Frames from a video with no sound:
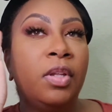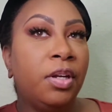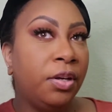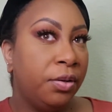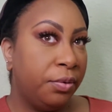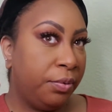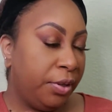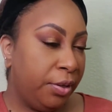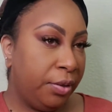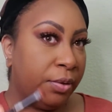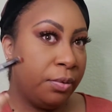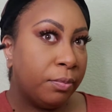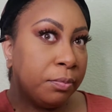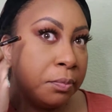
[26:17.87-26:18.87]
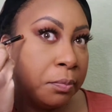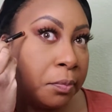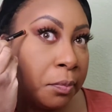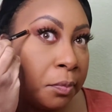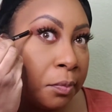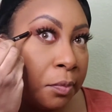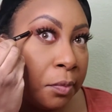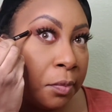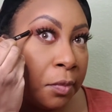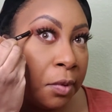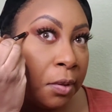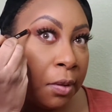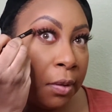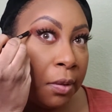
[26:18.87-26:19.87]
There we go.
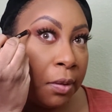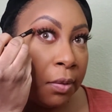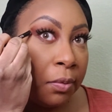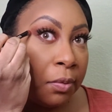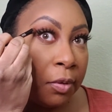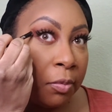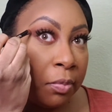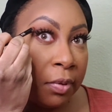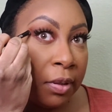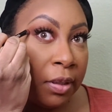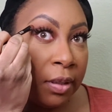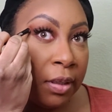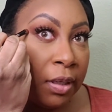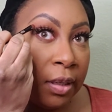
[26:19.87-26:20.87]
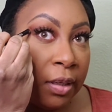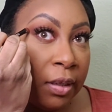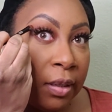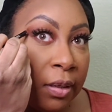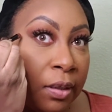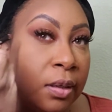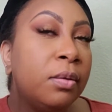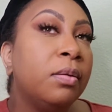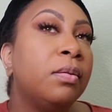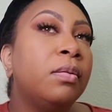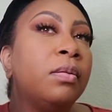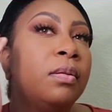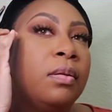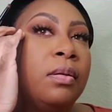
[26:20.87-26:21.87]
You want to blend that in
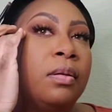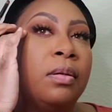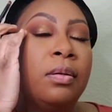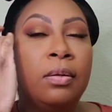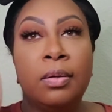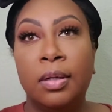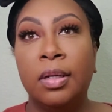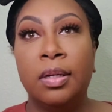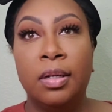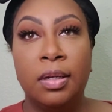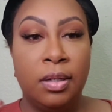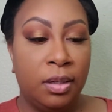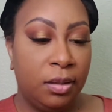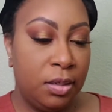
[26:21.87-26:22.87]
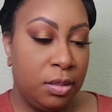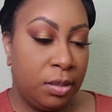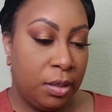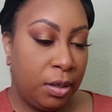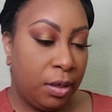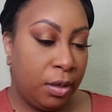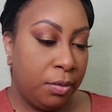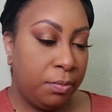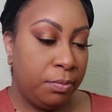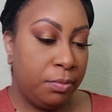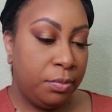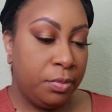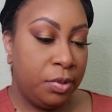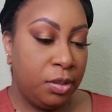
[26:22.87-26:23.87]
at the top.
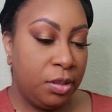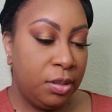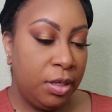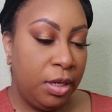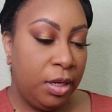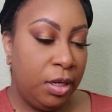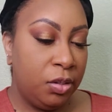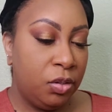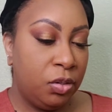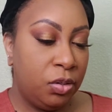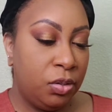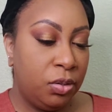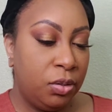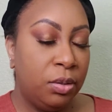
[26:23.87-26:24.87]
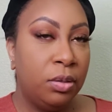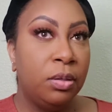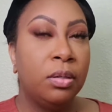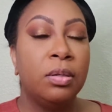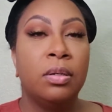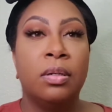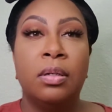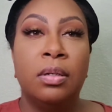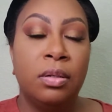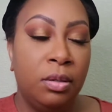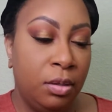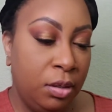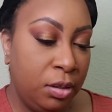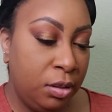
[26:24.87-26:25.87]
Snatched.
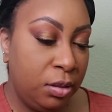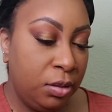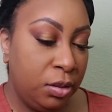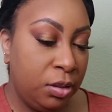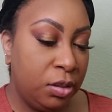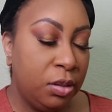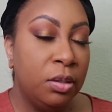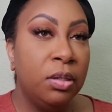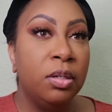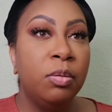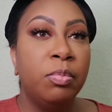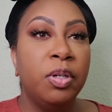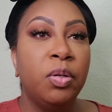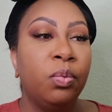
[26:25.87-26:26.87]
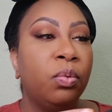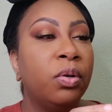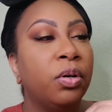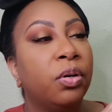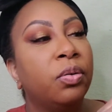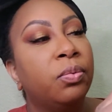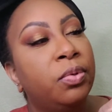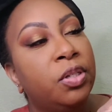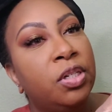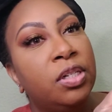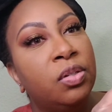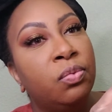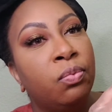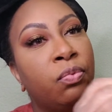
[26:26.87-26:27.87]
Just a little bit of work, which
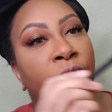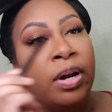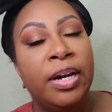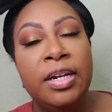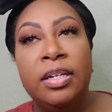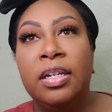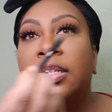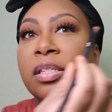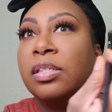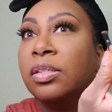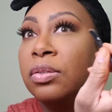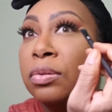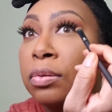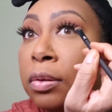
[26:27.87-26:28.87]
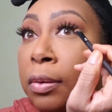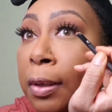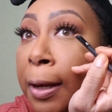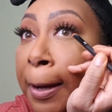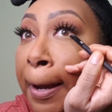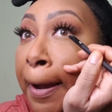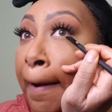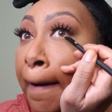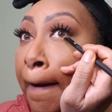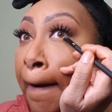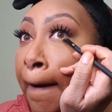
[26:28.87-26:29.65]
is right next to it, okay?